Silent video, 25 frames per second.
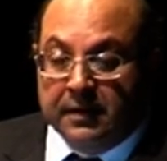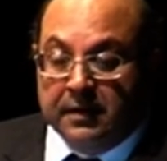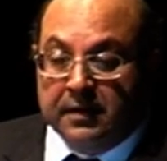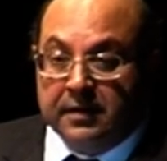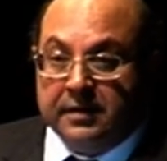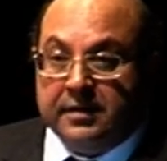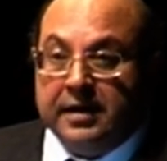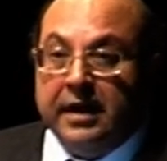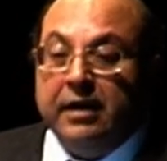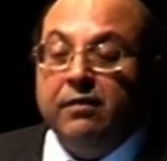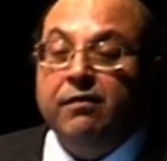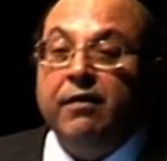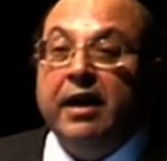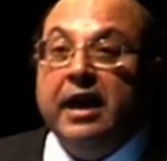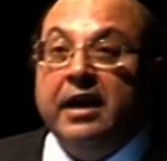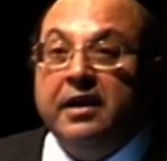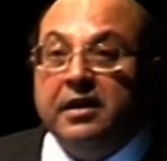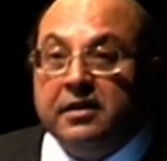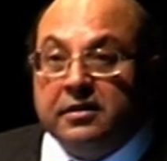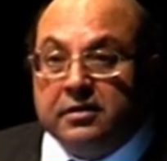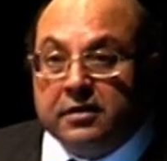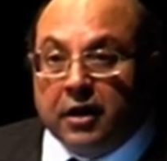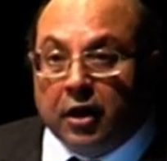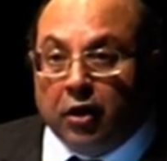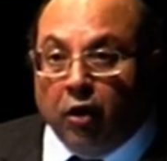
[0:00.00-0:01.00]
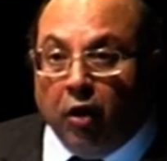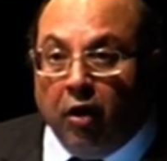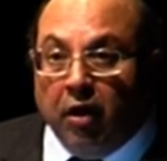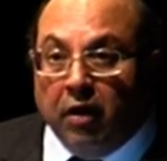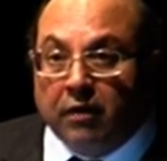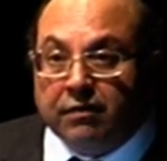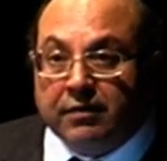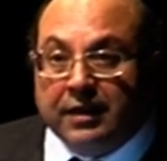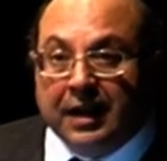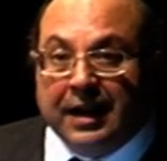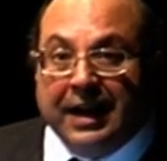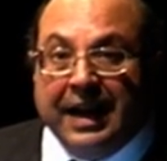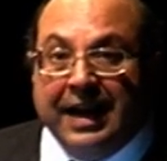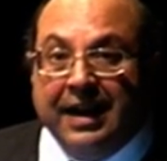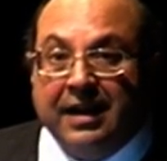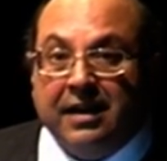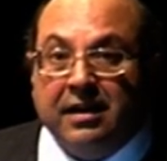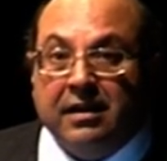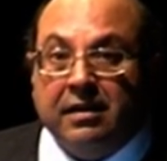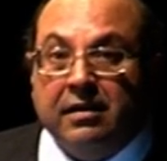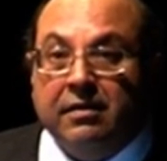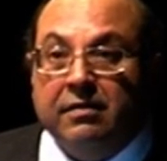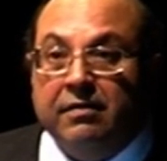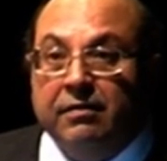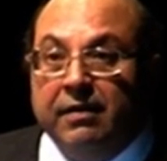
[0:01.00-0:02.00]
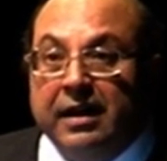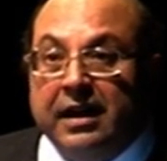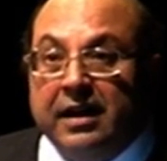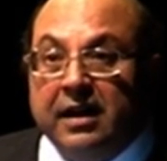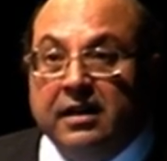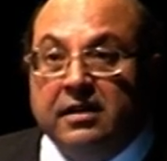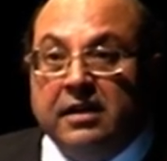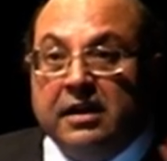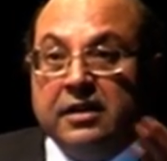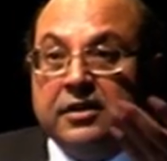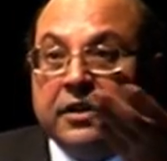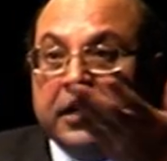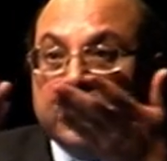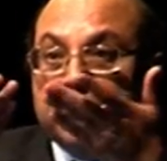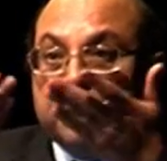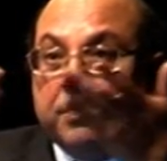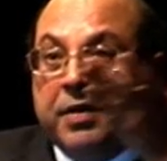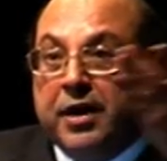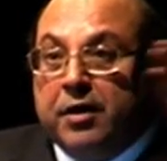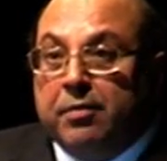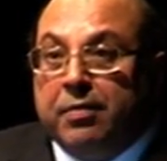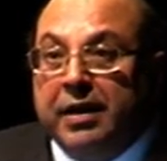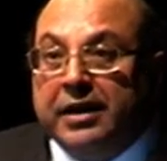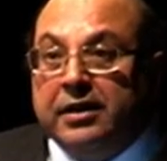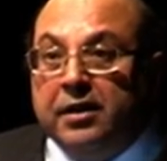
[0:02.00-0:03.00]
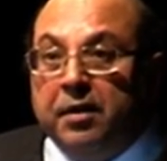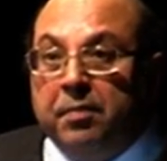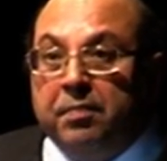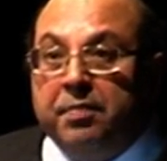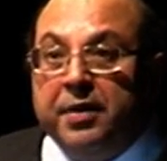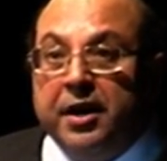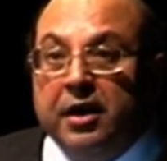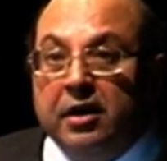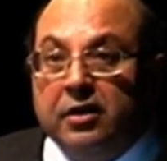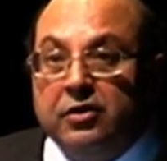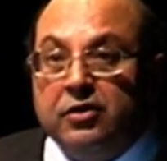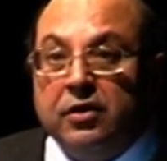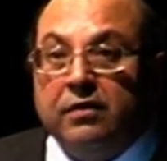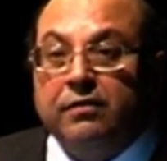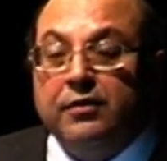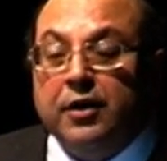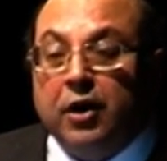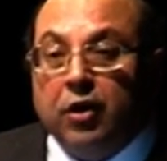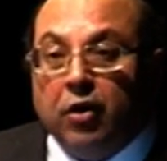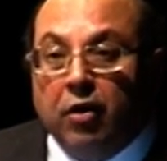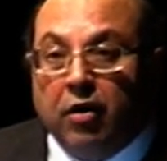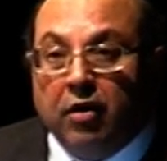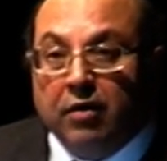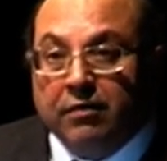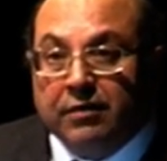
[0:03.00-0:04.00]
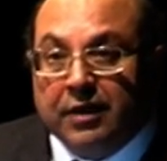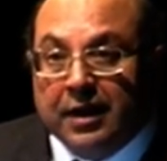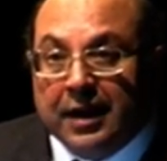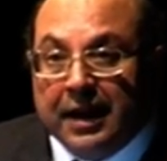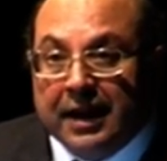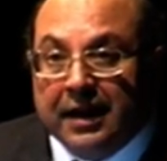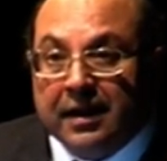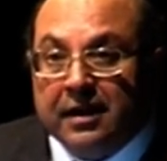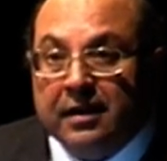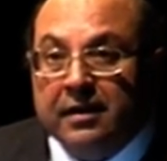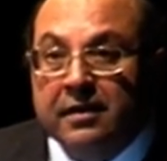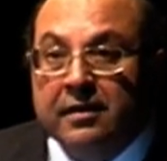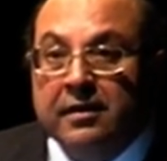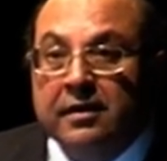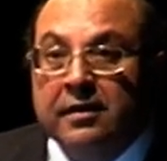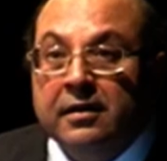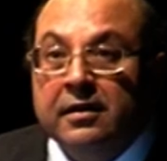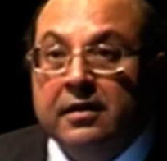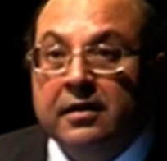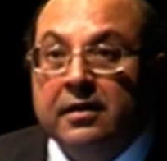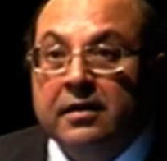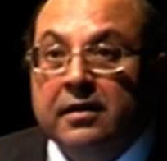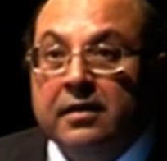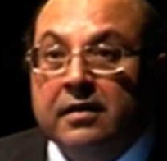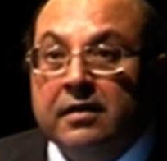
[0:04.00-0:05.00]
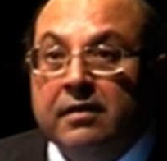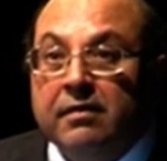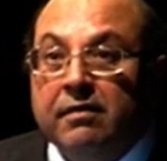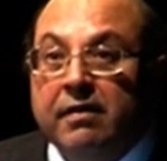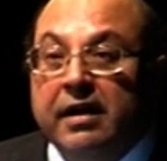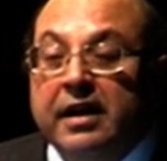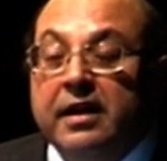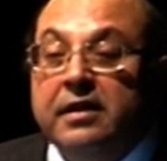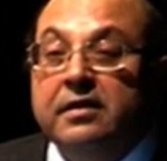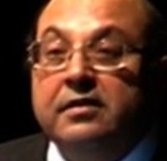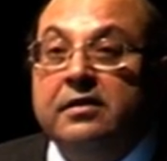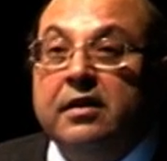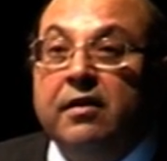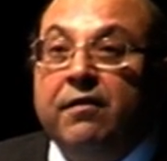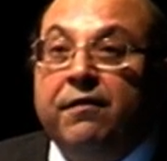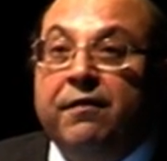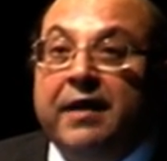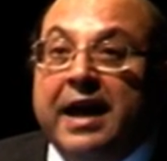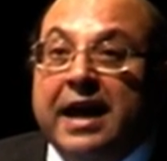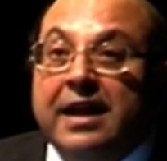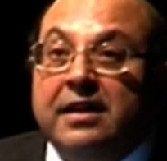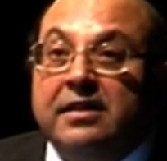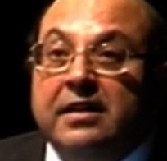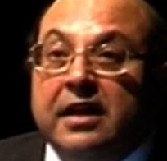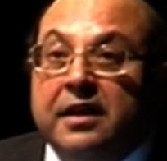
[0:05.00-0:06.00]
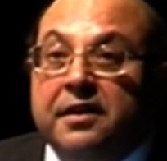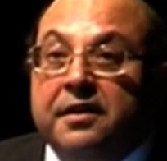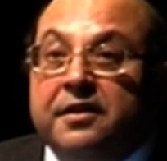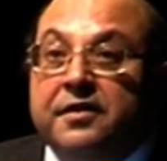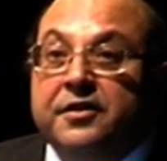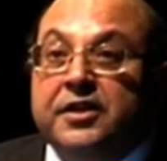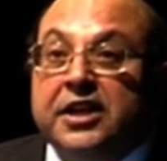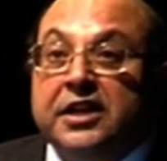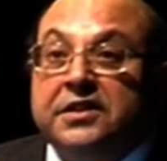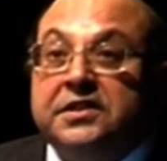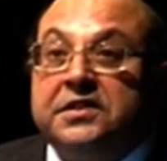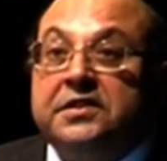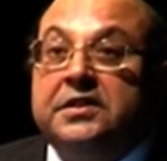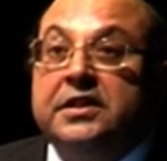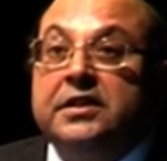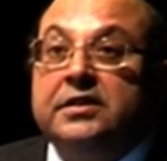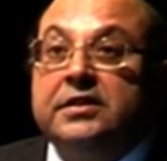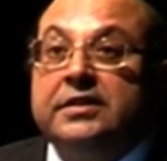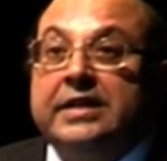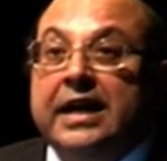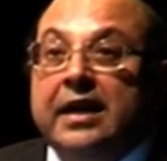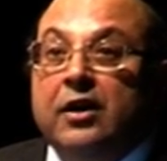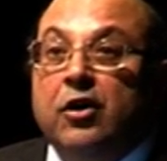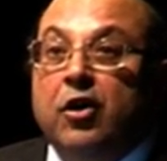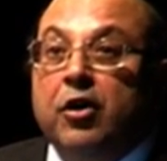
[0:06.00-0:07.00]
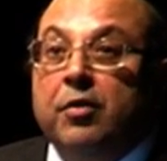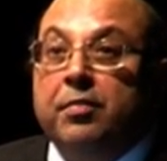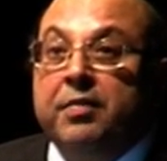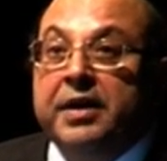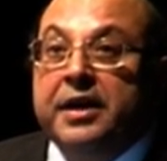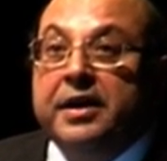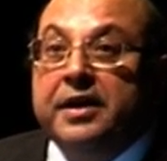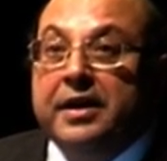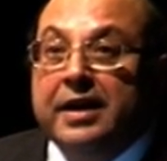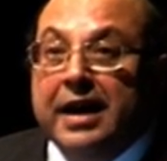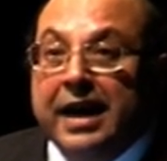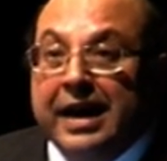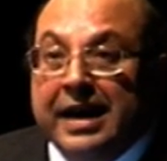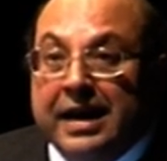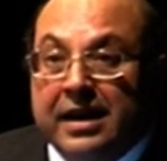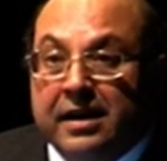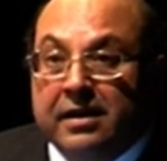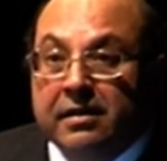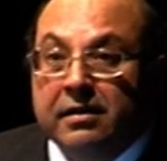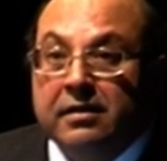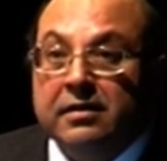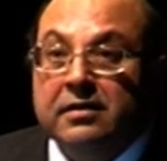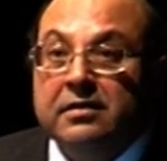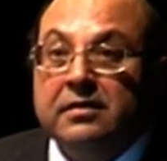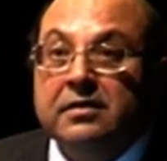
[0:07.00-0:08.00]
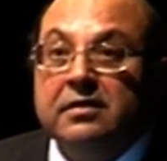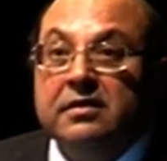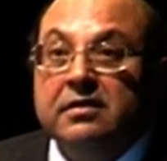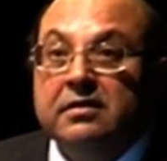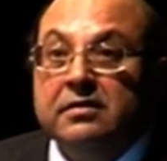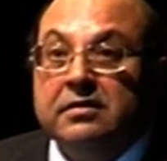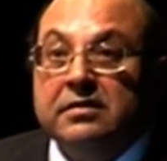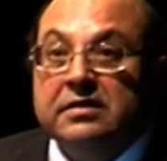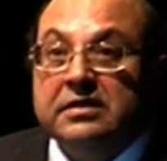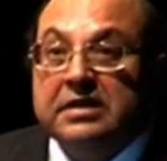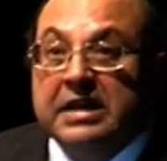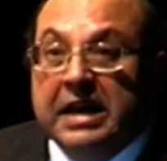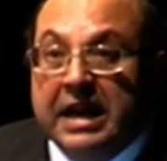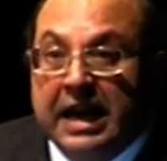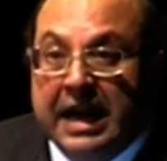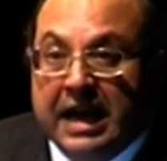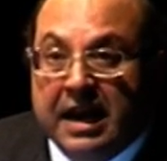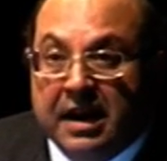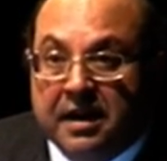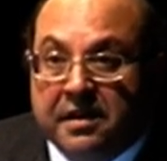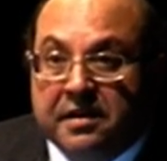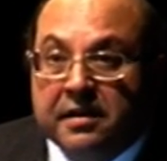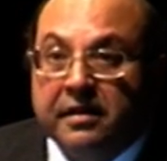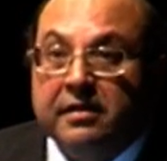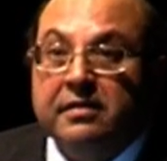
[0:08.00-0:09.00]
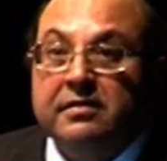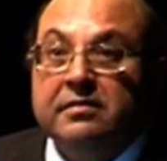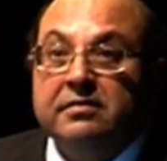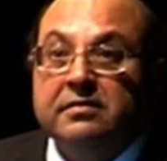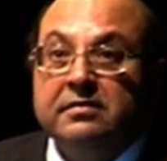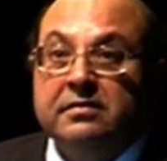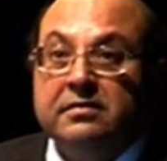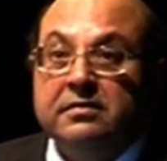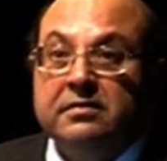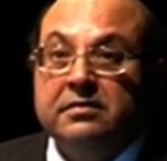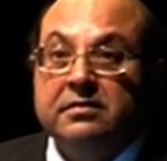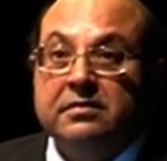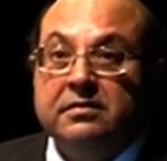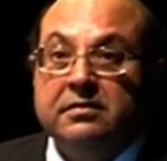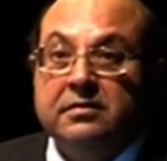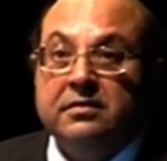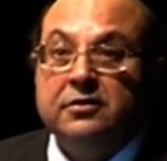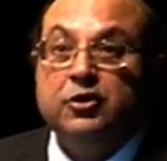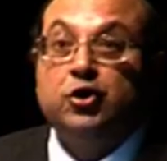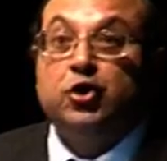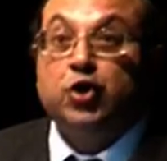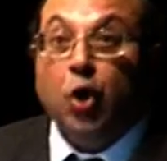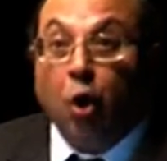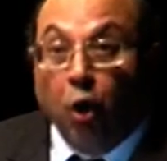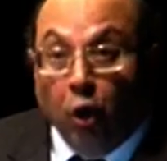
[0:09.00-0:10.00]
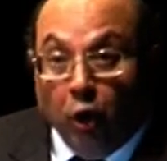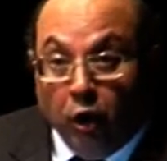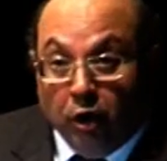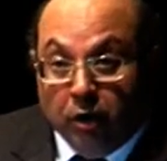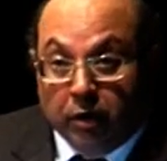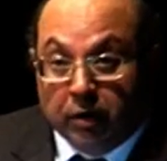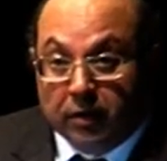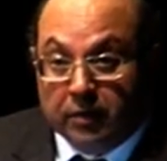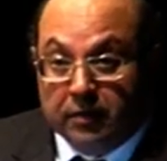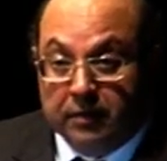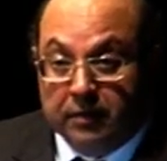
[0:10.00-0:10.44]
Said, where is the law of the land? Where are the judgment by the peers of the law of the land? Where is the fact that justice cannot be denied, delayed, sold?